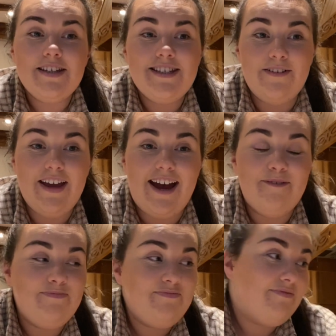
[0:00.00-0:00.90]
So yeah,
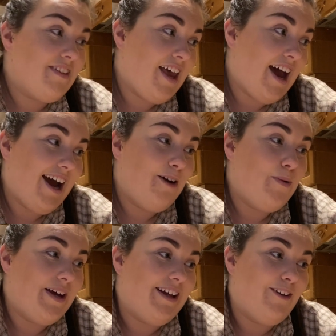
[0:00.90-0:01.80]
I
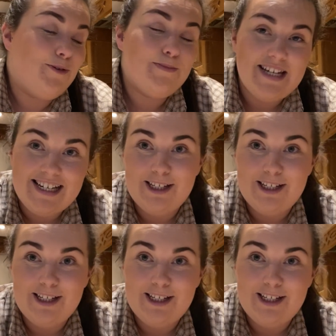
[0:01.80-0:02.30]
will update